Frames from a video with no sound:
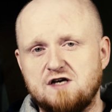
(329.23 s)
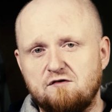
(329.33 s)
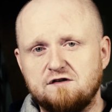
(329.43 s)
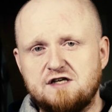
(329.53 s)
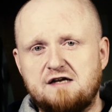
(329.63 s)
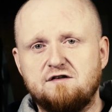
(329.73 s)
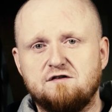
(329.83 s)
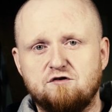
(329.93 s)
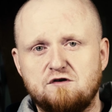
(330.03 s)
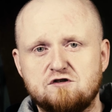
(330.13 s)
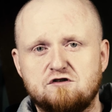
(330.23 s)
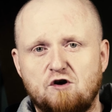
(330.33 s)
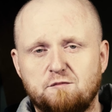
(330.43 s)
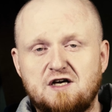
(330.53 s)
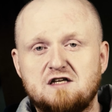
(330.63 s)
are intended to issue
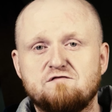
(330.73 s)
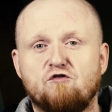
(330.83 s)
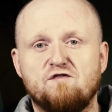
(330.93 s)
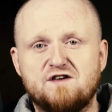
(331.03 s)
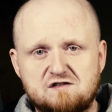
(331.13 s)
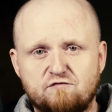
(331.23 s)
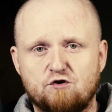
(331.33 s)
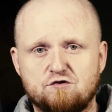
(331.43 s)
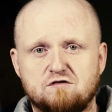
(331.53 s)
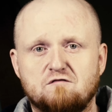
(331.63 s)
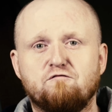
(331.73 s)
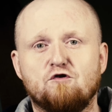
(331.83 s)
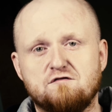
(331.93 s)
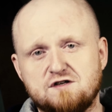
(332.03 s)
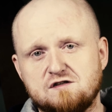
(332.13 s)
updates for this version
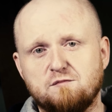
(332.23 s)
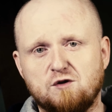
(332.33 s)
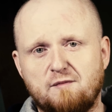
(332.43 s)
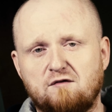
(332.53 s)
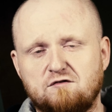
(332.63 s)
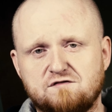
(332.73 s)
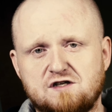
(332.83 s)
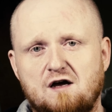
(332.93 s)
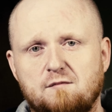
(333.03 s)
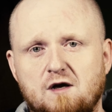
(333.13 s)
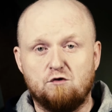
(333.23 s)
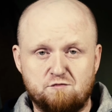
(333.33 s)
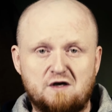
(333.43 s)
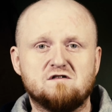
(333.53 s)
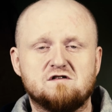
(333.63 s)
for a reasonable amount of time, which
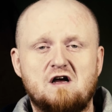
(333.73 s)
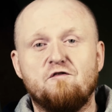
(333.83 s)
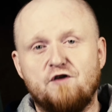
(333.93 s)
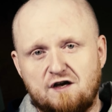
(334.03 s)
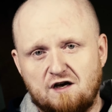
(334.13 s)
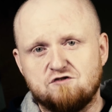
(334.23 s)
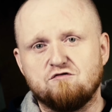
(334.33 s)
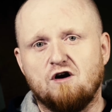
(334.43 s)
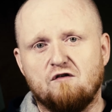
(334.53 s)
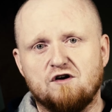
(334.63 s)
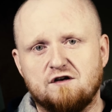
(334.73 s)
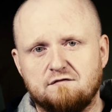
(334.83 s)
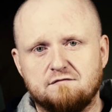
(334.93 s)
means they got you covered.